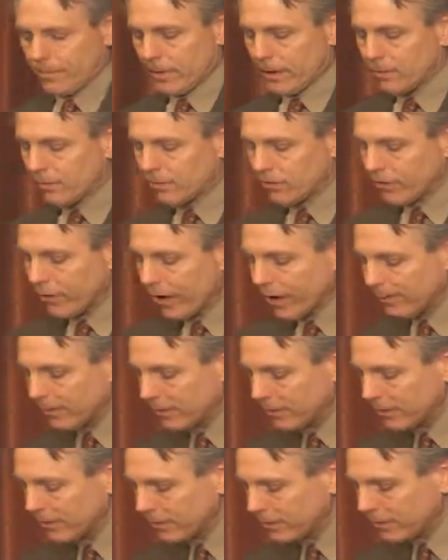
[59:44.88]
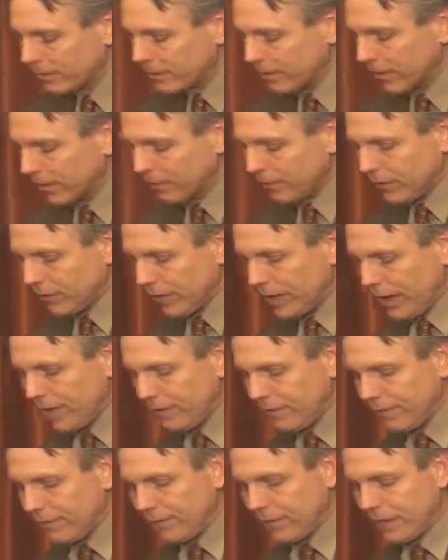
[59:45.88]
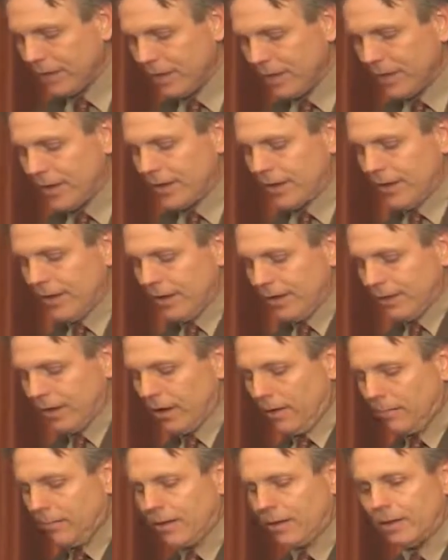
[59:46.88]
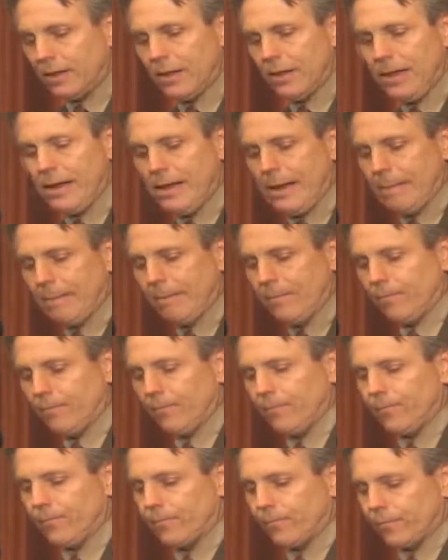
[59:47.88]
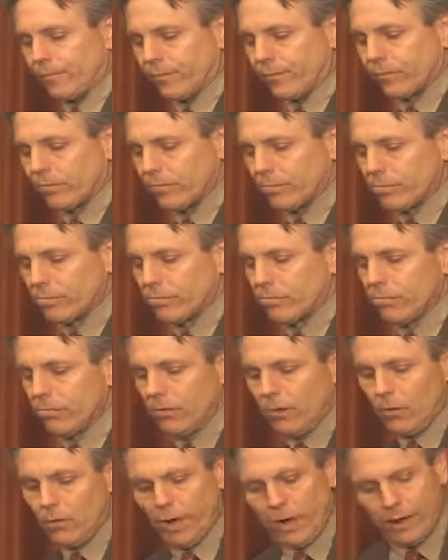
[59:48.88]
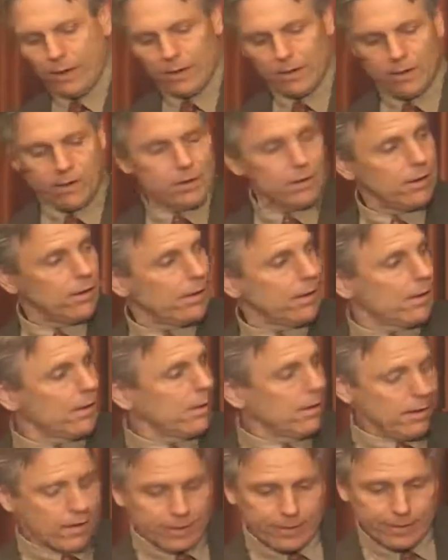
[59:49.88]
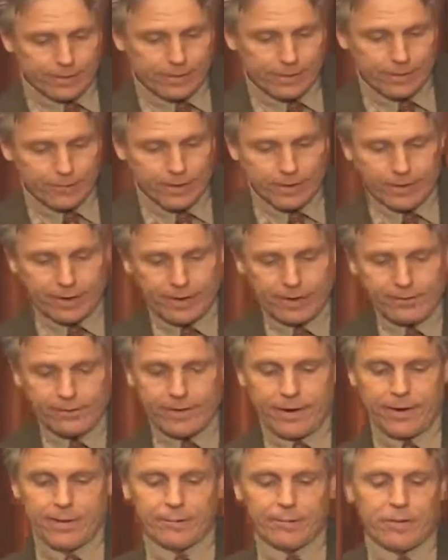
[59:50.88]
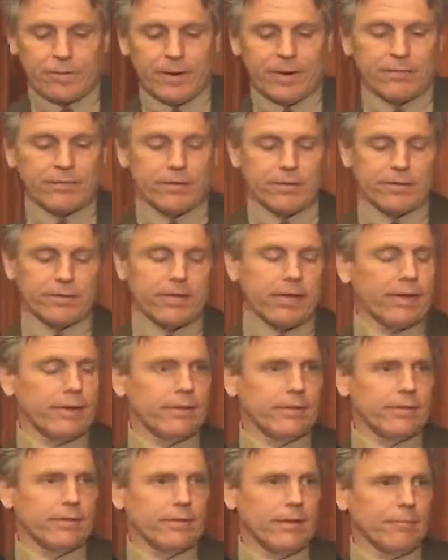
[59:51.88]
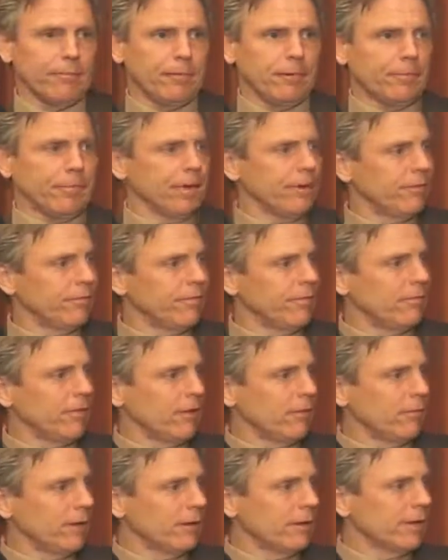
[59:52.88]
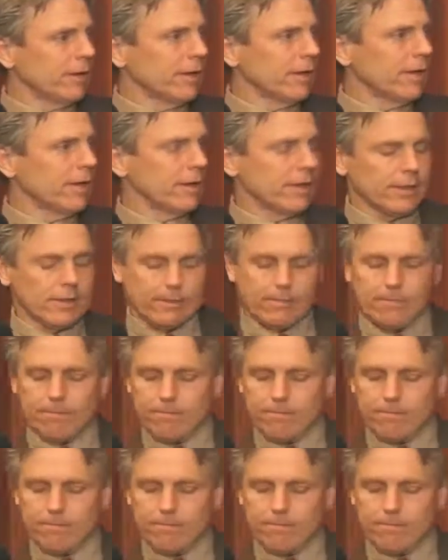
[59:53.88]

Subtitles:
It describes a successful life as an uphill climb. Well, I can see I'm running out of time, so I'm going to have to tie this up in about 15 minutes, I guess.